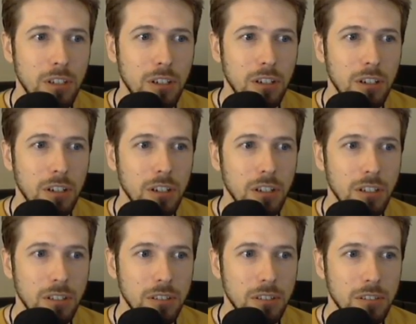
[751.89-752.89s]

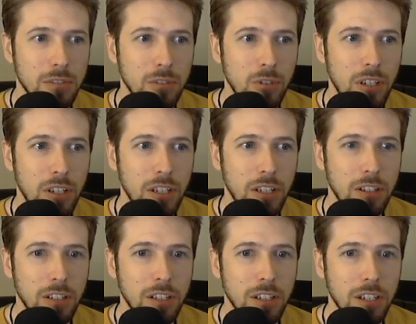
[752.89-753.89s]
And I'll
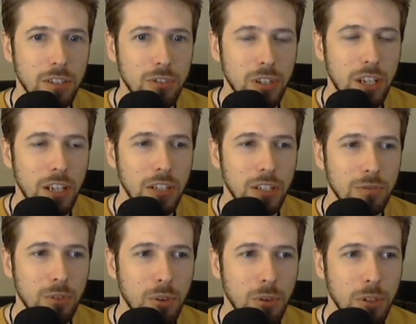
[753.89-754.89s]
get an extra 8
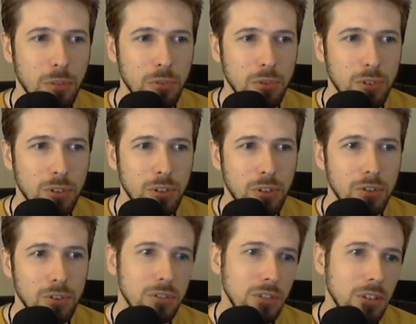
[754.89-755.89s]
if all the enemies are
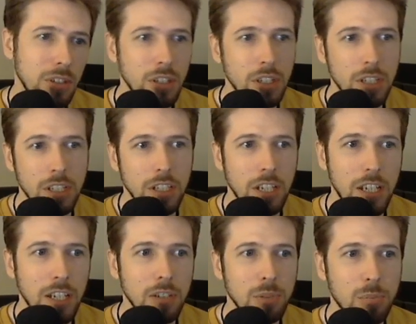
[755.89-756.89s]
cursed.
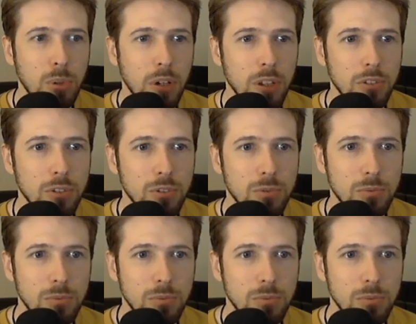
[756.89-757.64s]
Yeah, you probably just